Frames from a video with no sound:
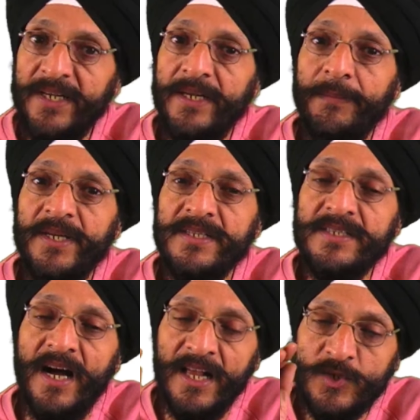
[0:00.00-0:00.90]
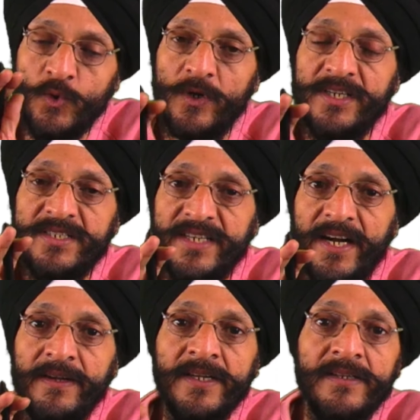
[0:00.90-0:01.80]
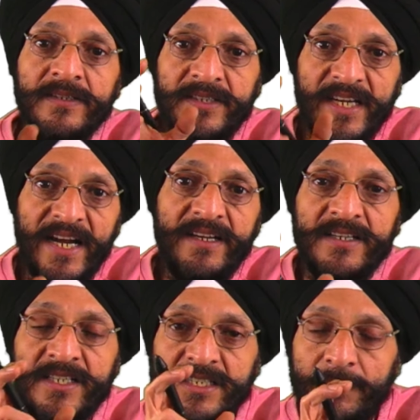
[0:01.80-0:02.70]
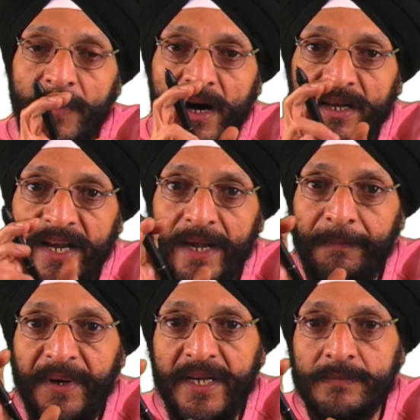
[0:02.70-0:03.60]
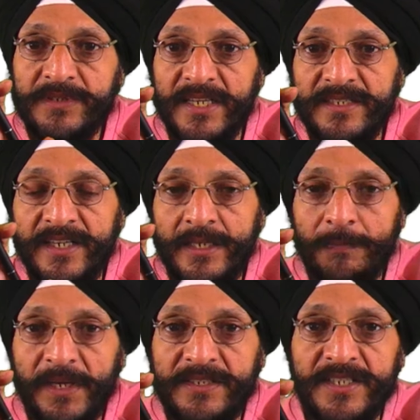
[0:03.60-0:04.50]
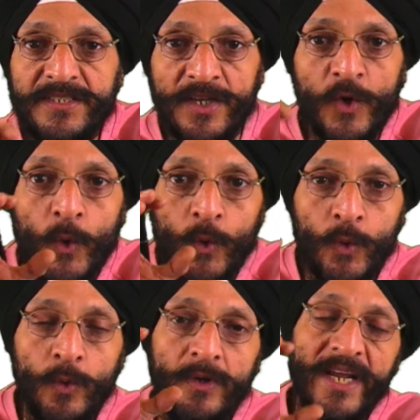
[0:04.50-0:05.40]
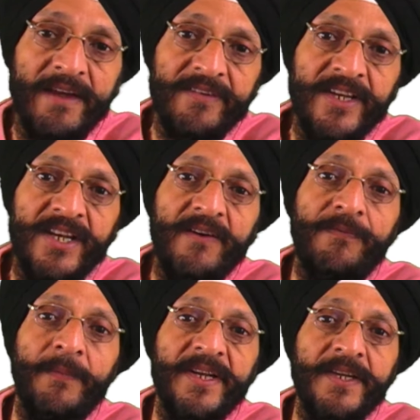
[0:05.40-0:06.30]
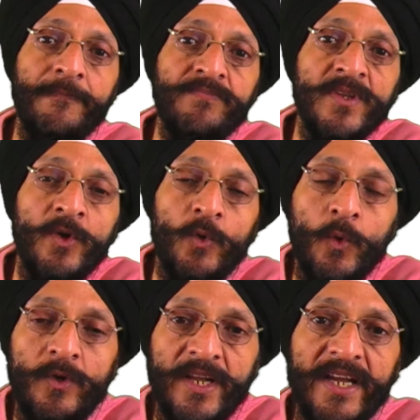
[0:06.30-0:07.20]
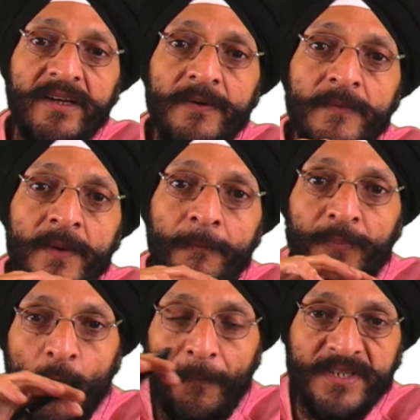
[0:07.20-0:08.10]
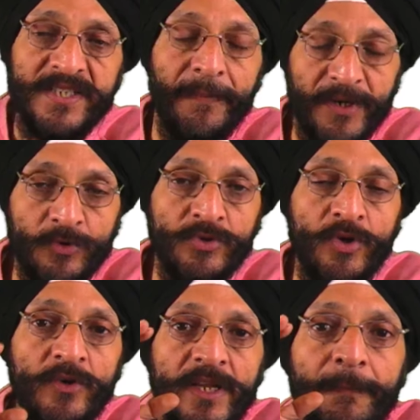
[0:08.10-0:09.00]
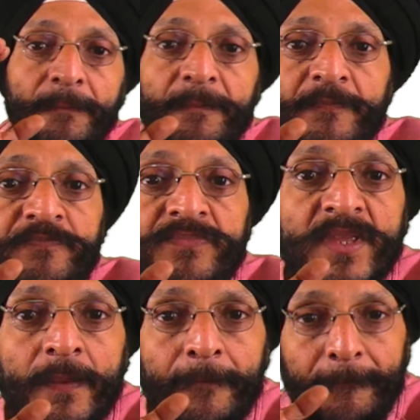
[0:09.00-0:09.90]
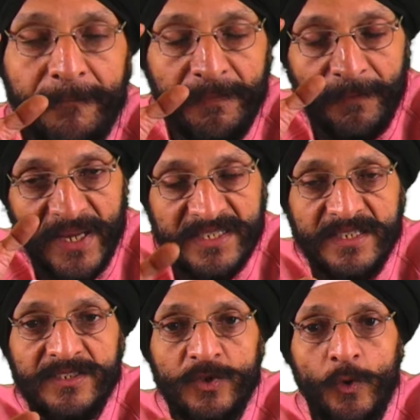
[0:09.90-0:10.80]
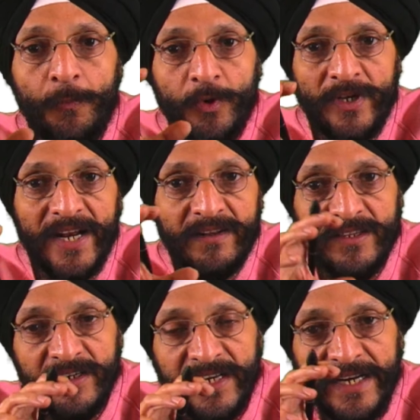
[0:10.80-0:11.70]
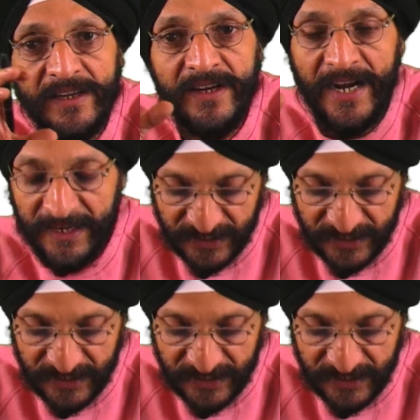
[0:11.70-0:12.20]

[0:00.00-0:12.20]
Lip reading: criminals also understand that small and medium sized enterprises do not have enough money to take proper cyber security measures to protect their data and the